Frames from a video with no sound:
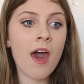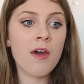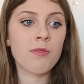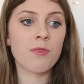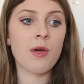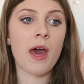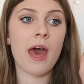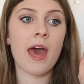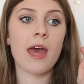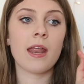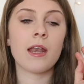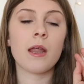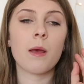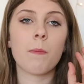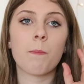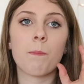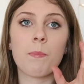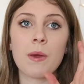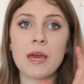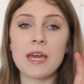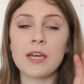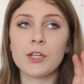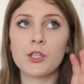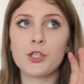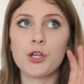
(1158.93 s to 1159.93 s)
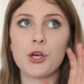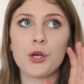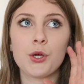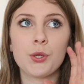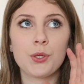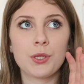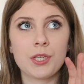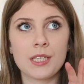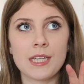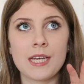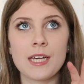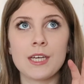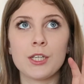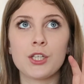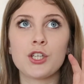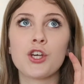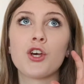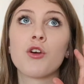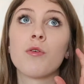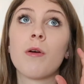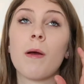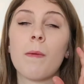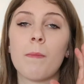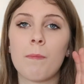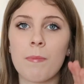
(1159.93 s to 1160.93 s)
Then B2,
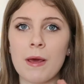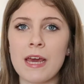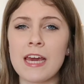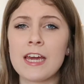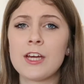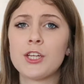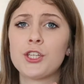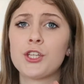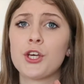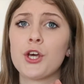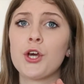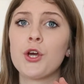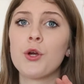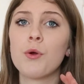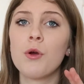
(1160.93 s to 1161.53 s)
C2 and P2